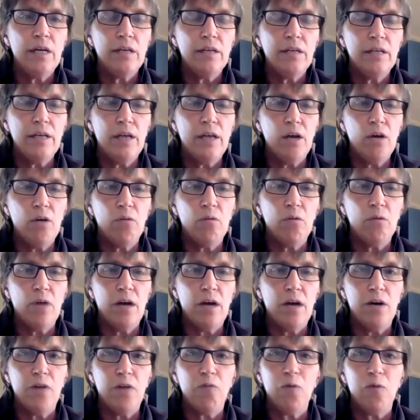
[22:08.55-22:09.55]

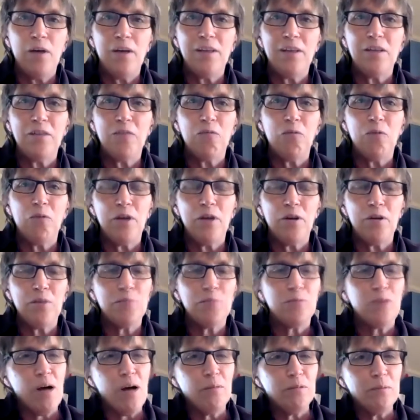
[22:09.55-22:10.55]
one of the weird
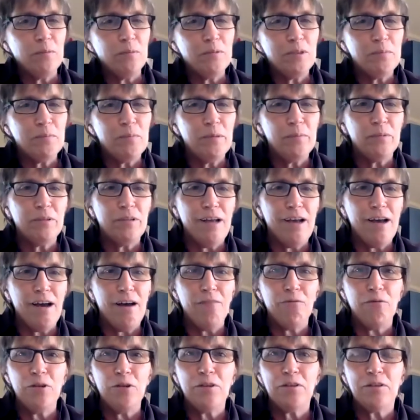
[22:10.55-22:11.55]
problems people
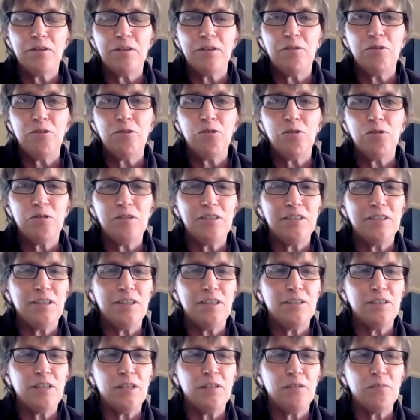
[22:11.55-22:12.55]
have with the nutrition
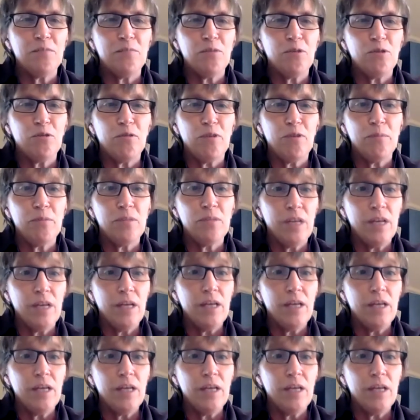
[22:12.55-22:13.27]
incentive programs